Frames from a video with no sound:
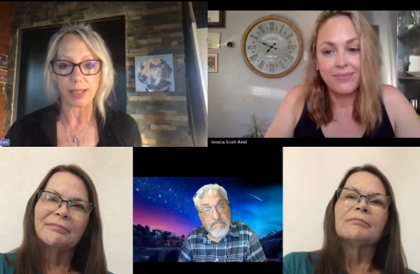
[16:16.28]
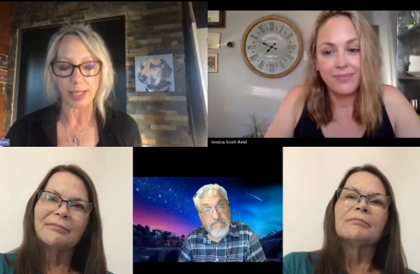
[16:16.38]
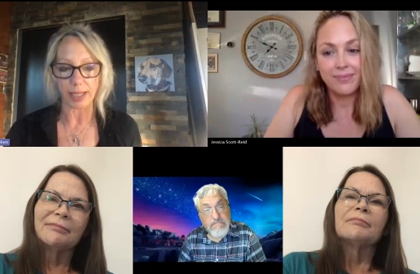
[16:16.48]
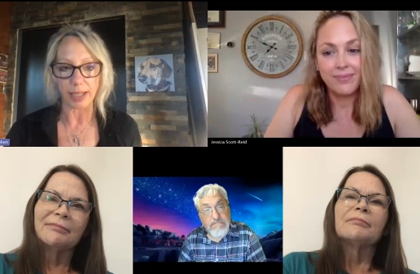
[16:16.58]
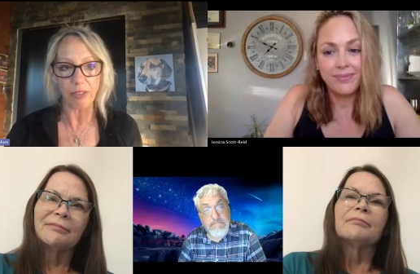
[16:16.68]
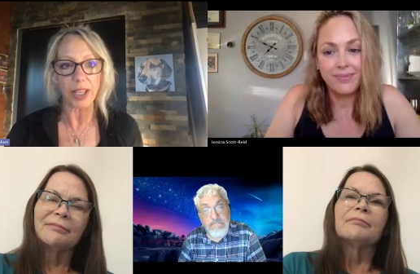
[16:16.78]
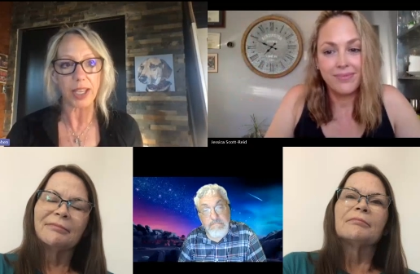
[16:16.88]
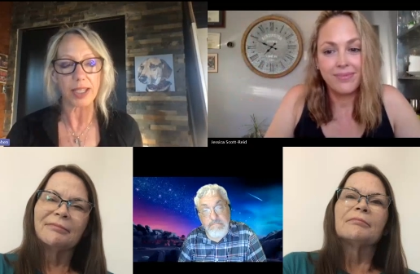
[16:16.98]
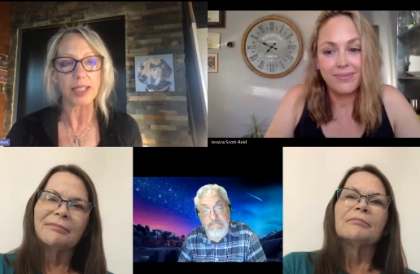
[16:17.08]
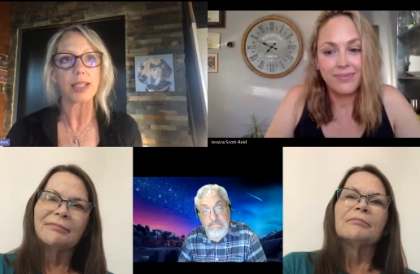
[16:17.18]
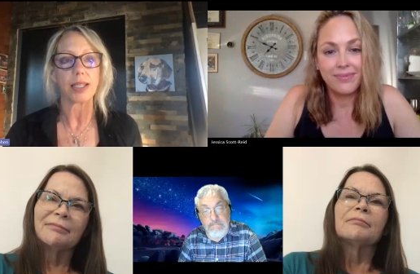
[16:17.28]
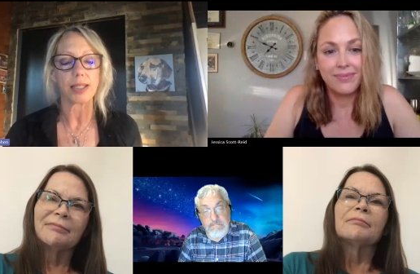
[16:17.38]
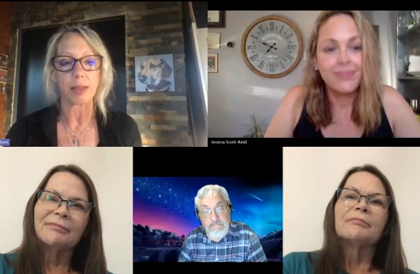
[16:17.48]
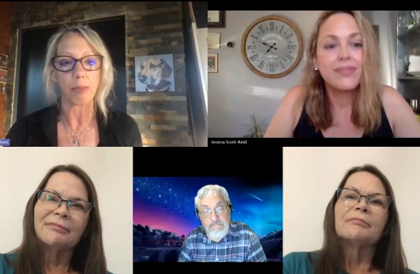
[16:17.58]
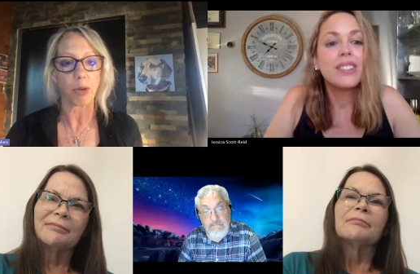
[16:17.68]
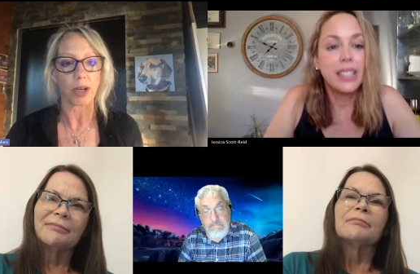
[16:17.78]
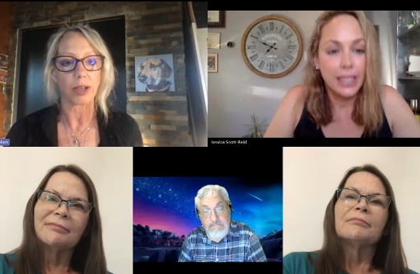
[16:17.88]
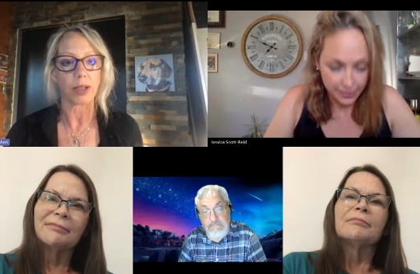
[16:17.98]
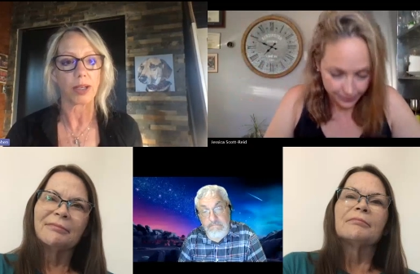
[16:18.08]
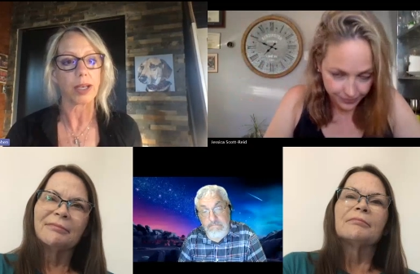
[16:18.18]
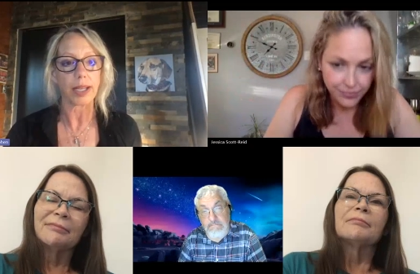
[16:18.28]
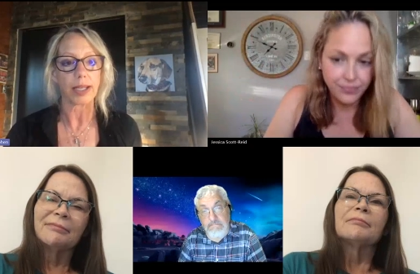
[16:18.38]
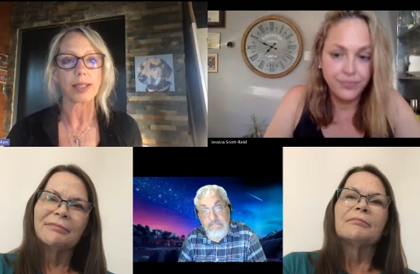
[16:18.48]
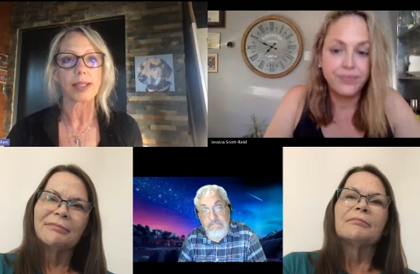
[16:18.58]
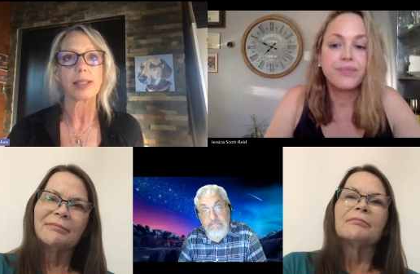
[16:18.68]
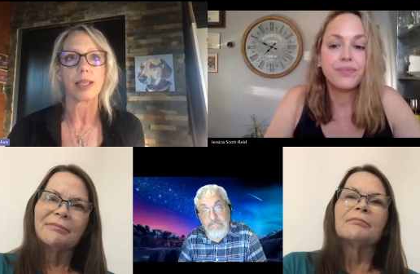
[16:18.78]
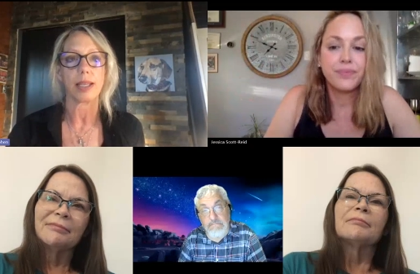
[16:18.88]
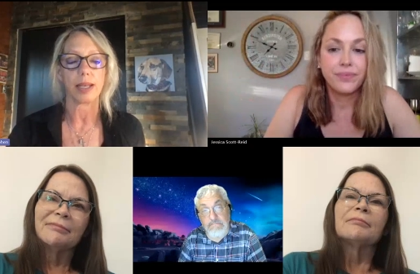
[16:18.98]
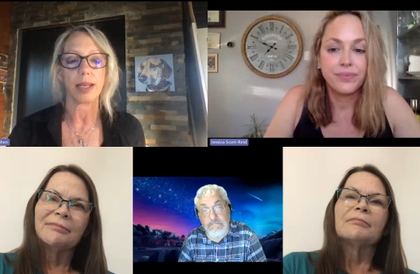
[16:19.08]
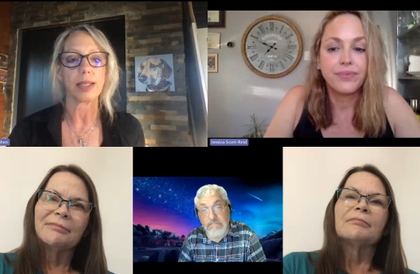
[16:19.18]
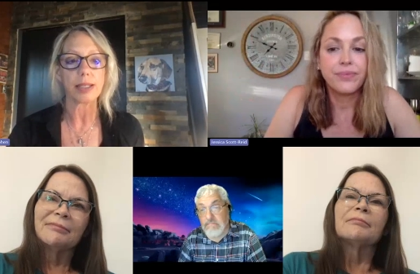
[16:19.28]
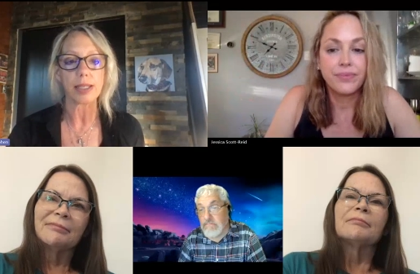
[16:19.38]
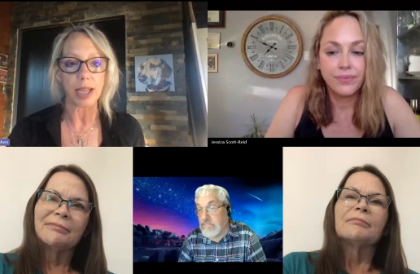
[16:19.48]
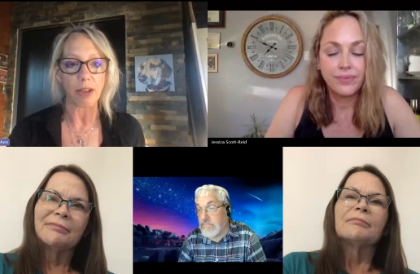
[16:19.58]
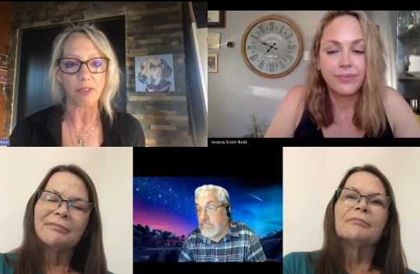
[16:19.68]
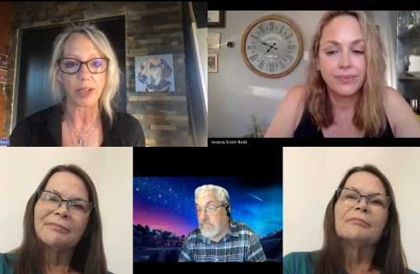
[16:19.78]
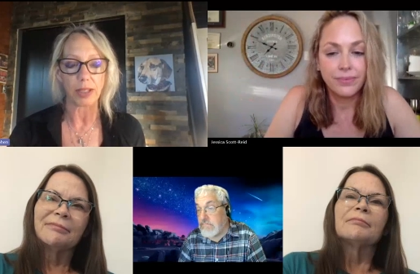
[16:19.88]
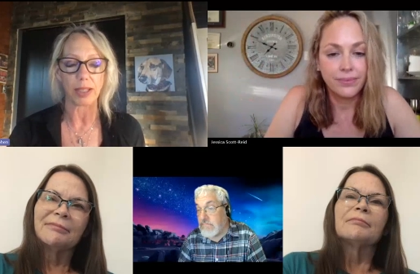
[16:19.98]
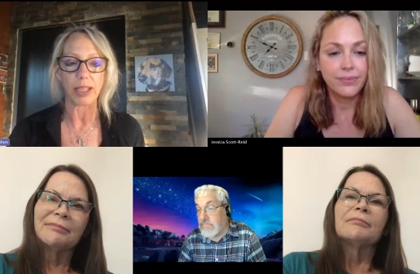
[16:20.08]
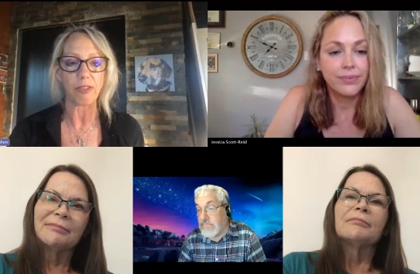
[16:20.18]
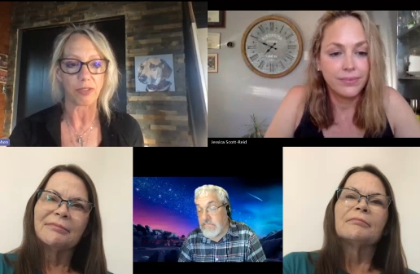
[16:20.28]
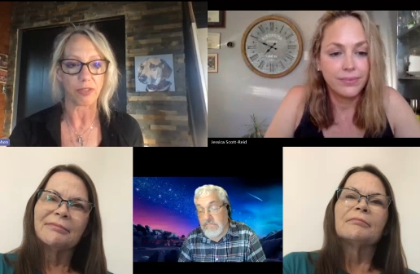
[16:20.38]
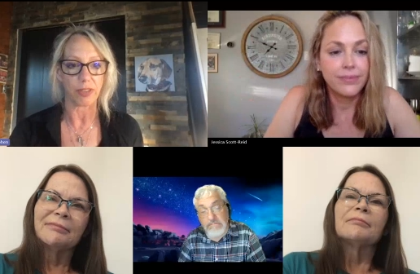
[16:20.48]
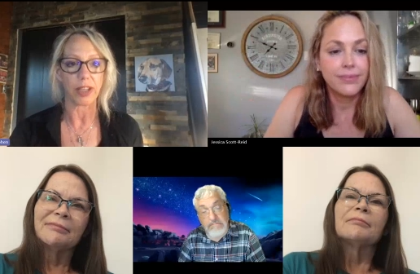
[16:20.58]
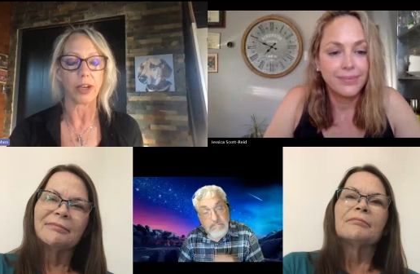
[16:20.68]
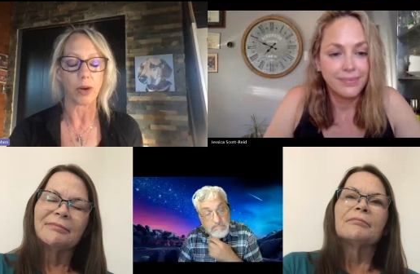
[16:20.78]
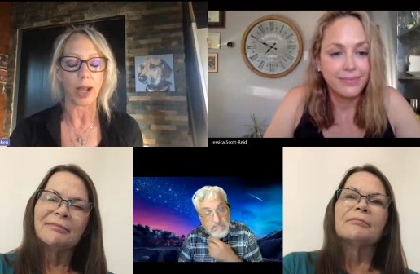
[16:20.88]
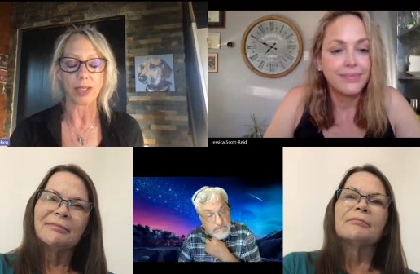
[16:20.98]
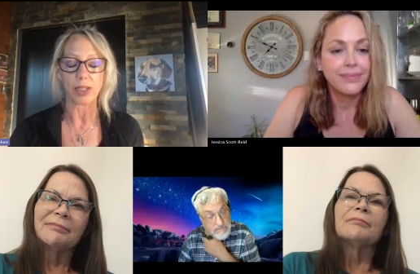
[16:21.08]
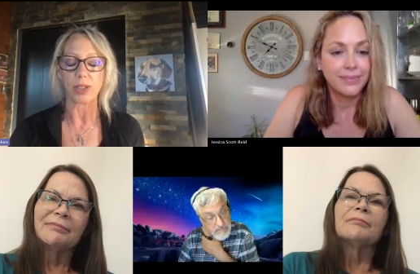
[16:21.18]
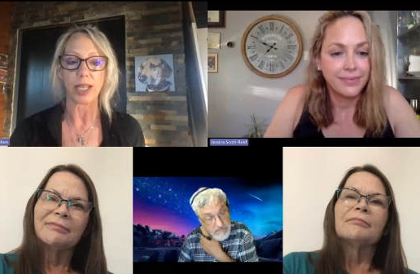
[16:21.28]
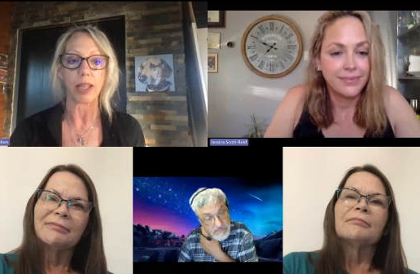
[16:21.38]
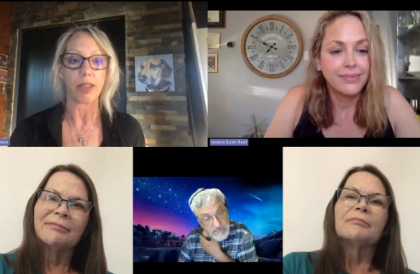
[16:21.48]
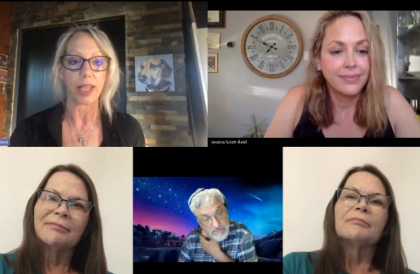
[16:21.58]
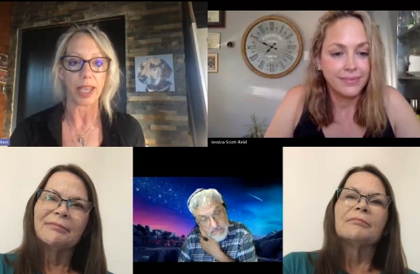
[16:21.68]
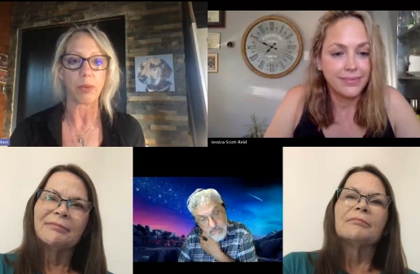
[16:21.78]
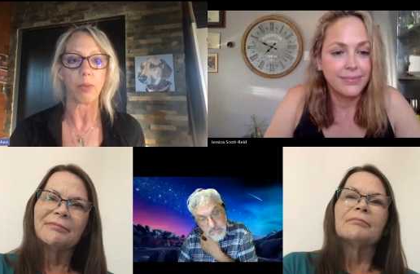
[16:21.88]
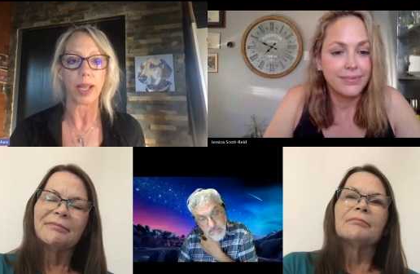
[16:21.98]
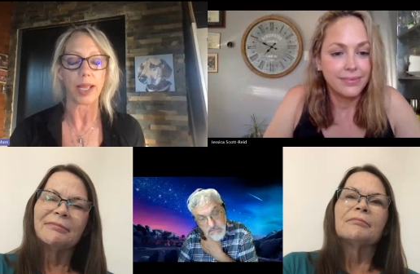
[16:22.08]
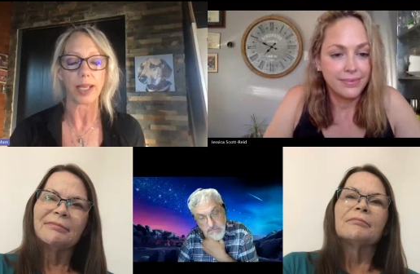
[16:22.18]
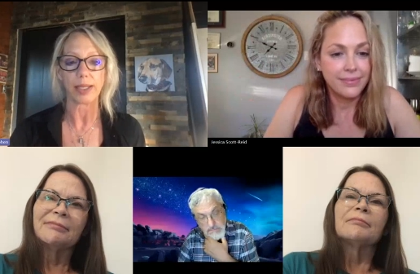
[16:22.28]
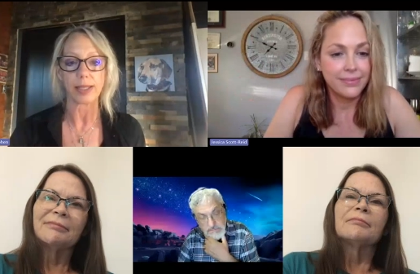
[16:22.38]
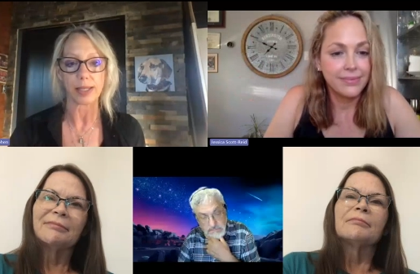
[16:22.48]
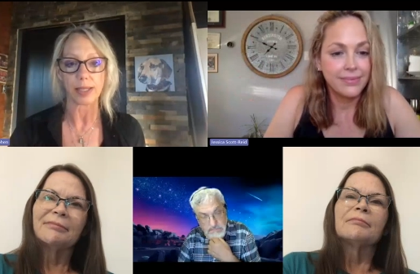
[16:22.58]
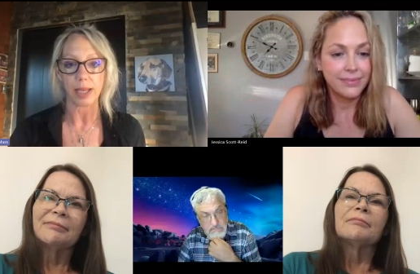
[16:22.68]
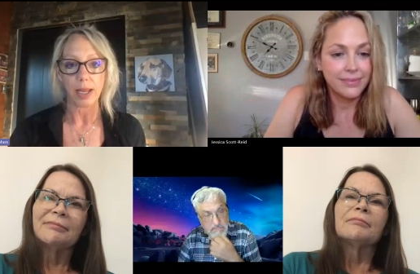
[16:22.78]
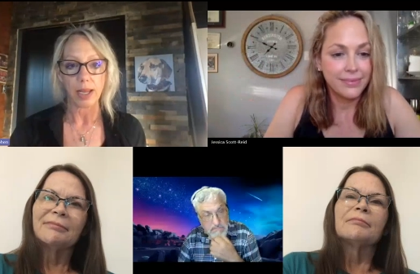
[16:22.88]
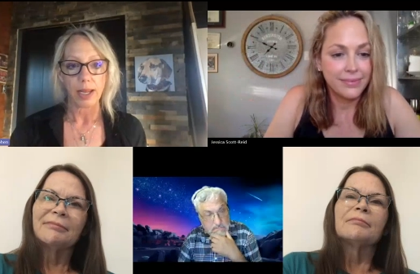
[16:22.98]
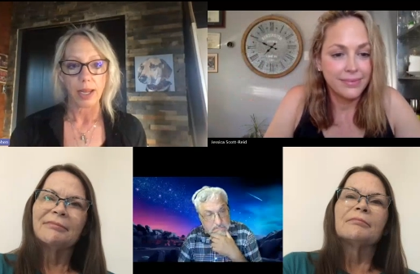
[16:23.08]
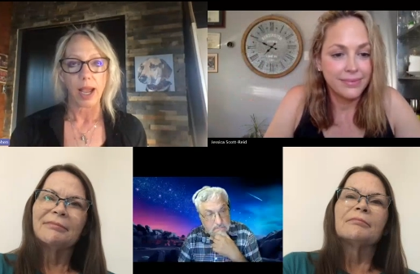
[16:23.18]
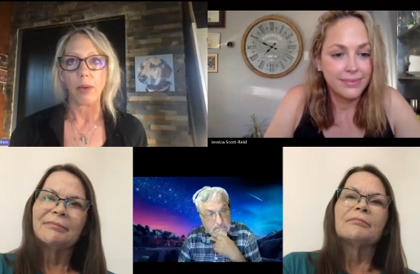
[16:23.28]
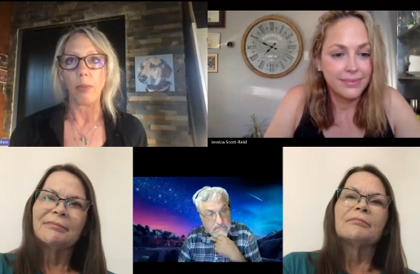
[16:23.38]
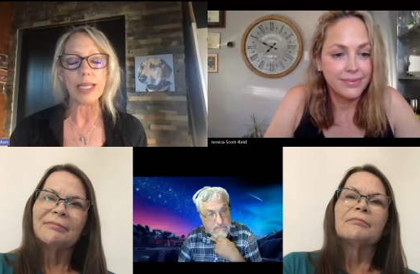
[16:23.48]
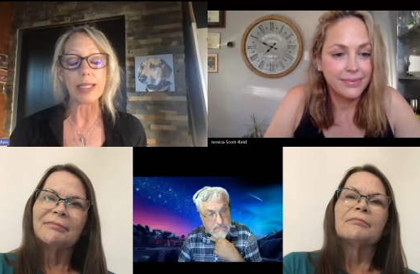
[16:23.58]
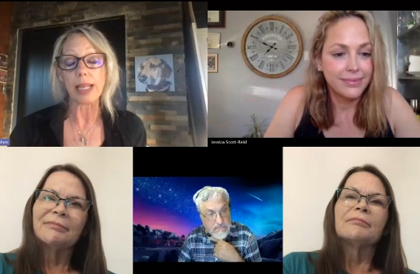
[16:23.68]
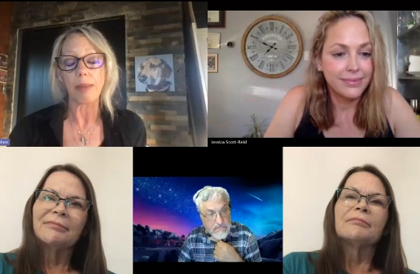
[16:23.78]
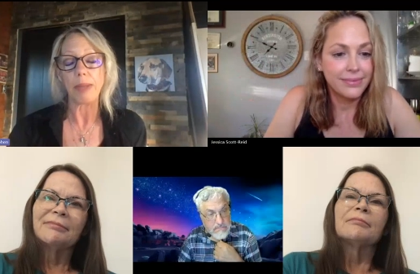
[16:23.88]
Speaker 1: significant. It's important. It's it is definitely you know as you say the gateway. It's we see. I